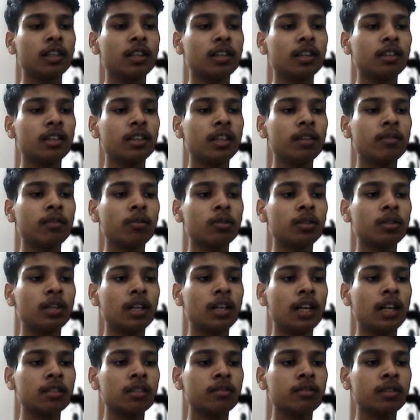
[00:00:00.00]
Then for the
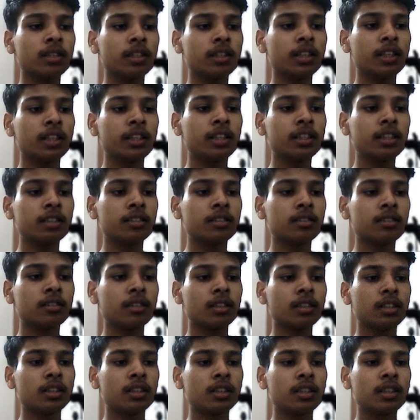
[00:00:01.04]
last one it is
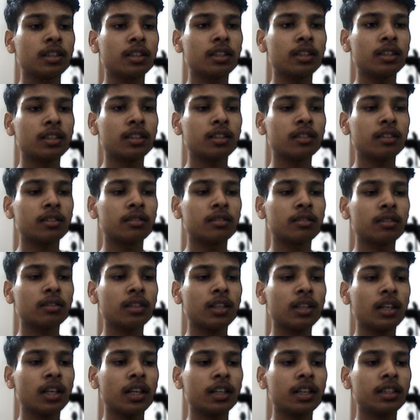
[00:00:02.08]
uh,
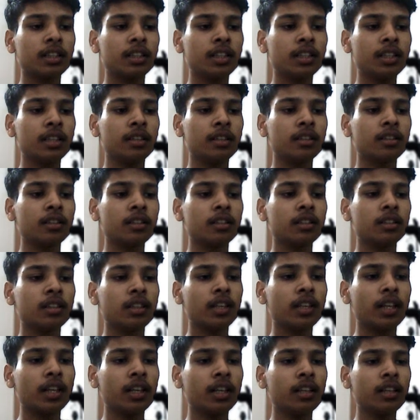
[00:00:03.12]
I3
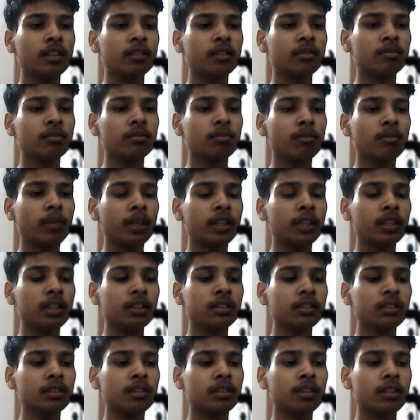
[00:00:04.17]
and
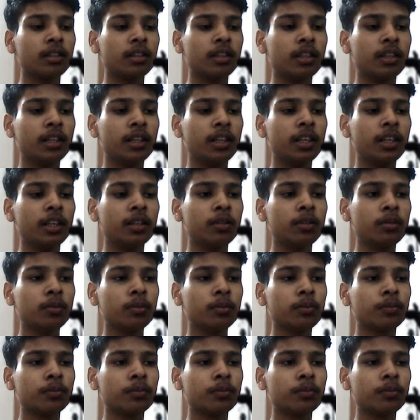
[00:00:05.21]
minus d into